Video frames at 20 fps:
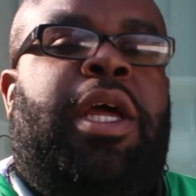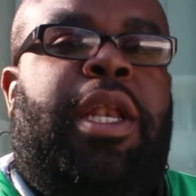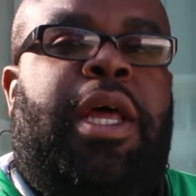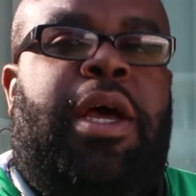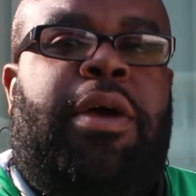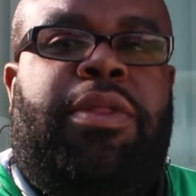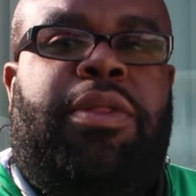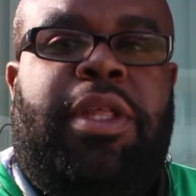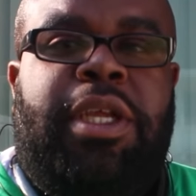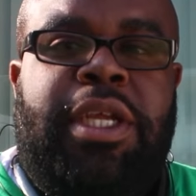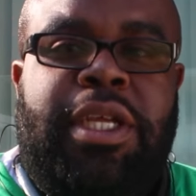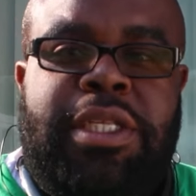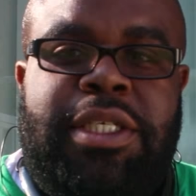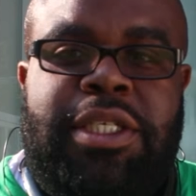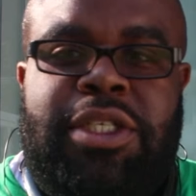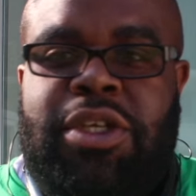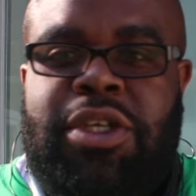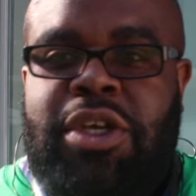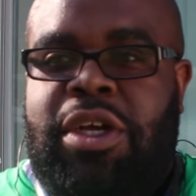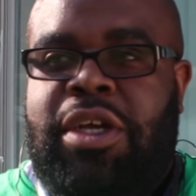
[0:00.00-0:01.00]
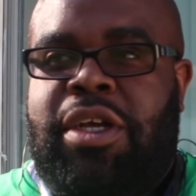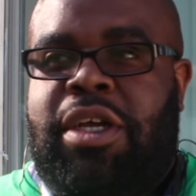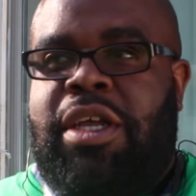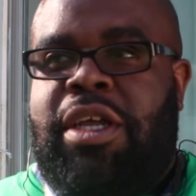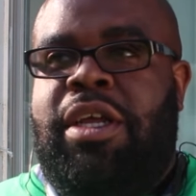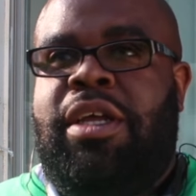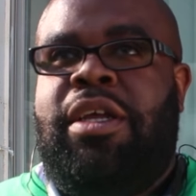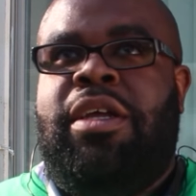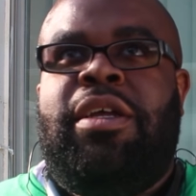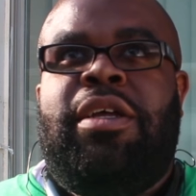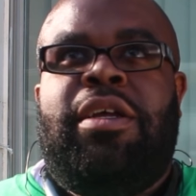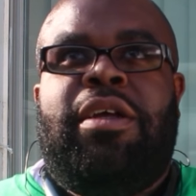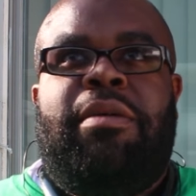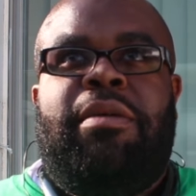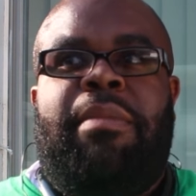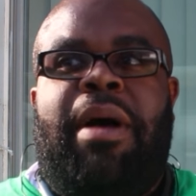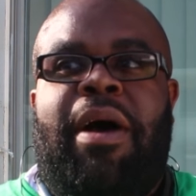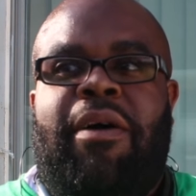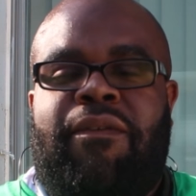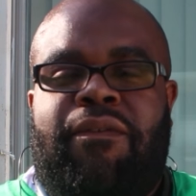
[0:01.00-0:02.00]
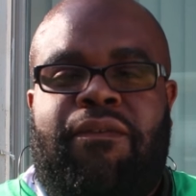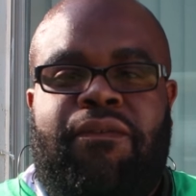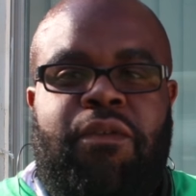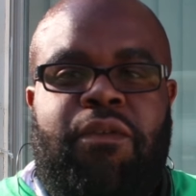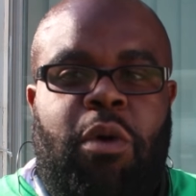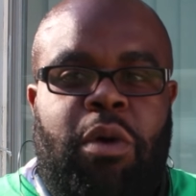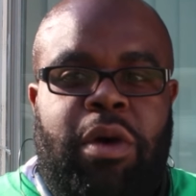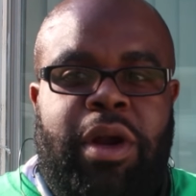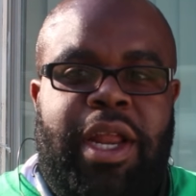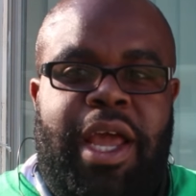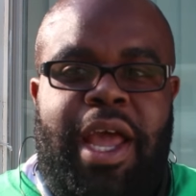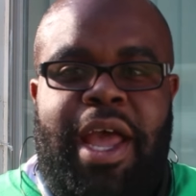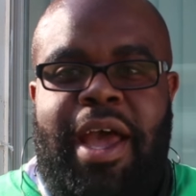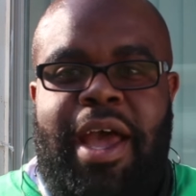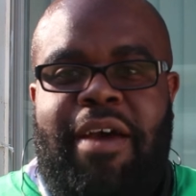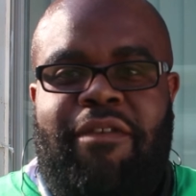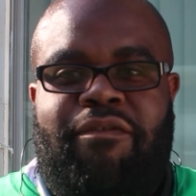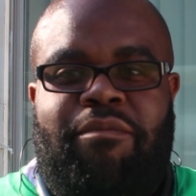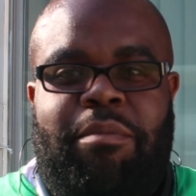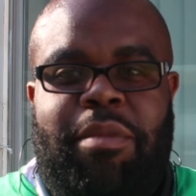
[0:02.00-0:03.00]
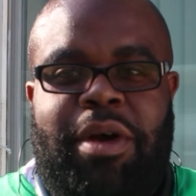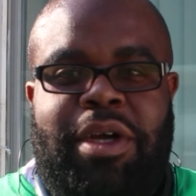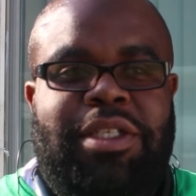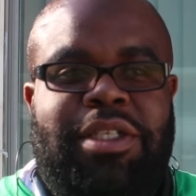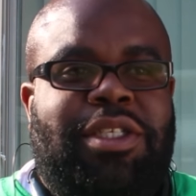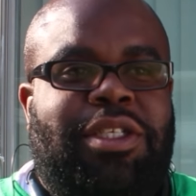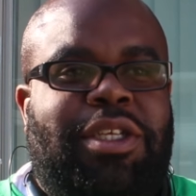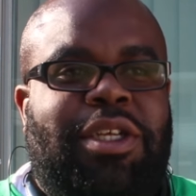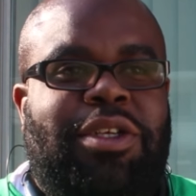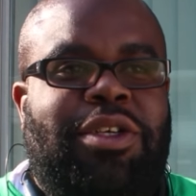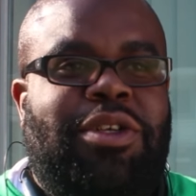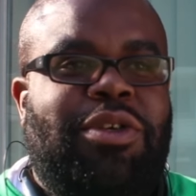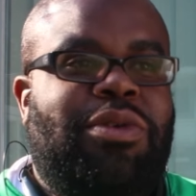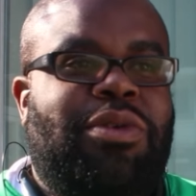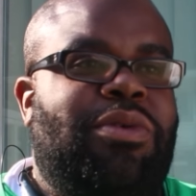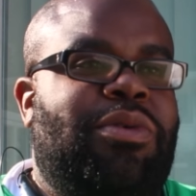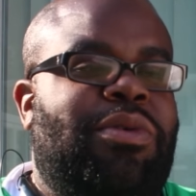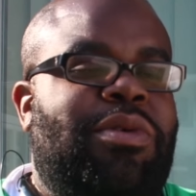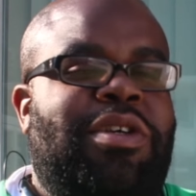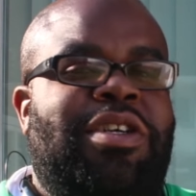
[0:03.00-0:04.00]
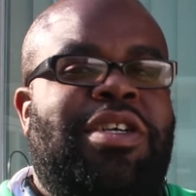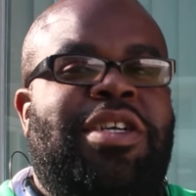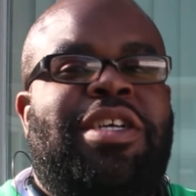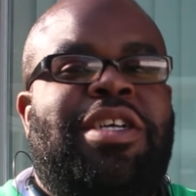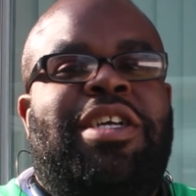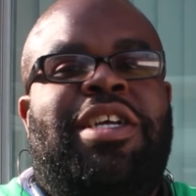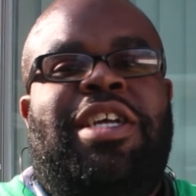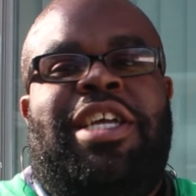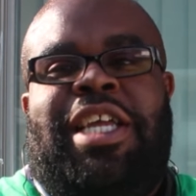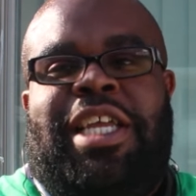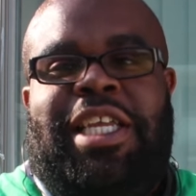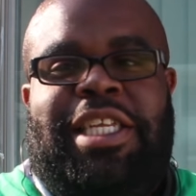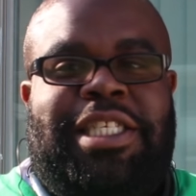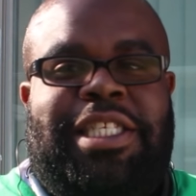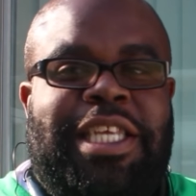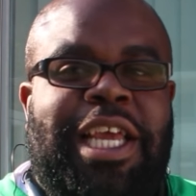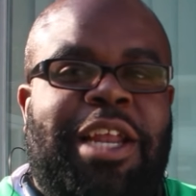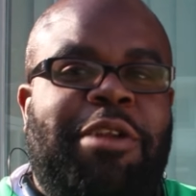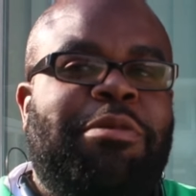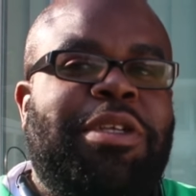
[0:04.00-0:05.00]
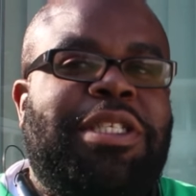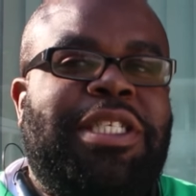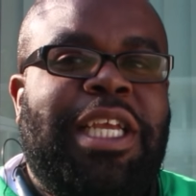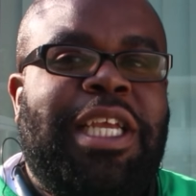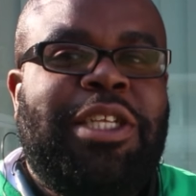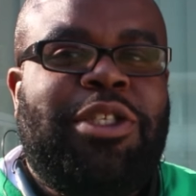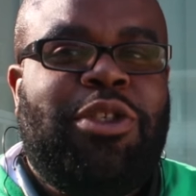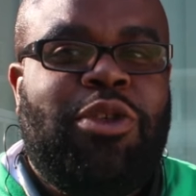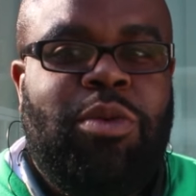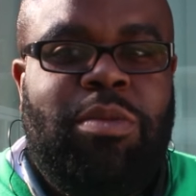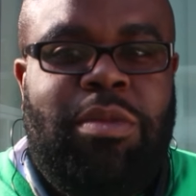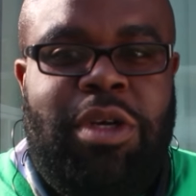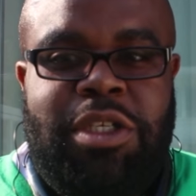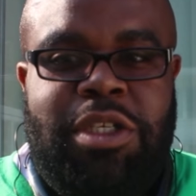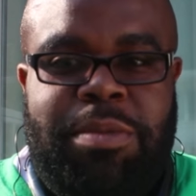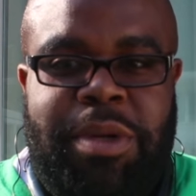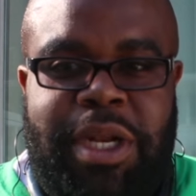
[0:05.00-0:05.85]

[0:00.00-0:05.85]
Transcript: Now these took about 4.5 months to do. He said it would take 2 months,